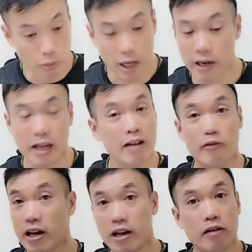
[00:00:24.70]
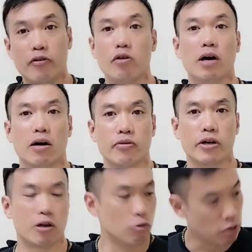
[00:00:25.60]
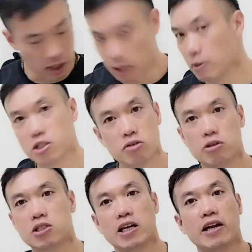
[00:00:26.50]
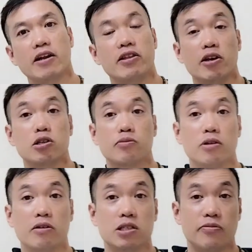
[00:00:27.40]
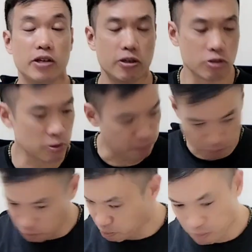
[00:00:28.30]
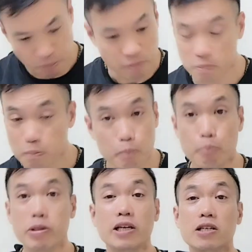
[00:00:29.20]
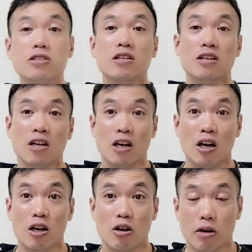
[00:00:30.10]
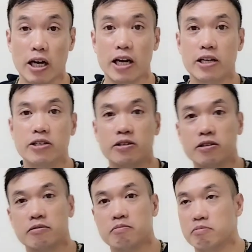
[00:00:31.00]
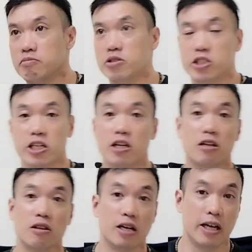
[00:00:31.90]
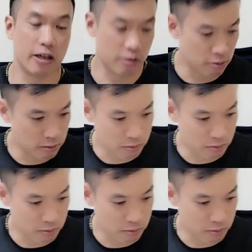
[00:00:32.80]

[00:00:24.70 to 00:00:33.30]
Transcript: but if any of you out there who are not my students get anything useful out of these videos, please go ahead, share, like,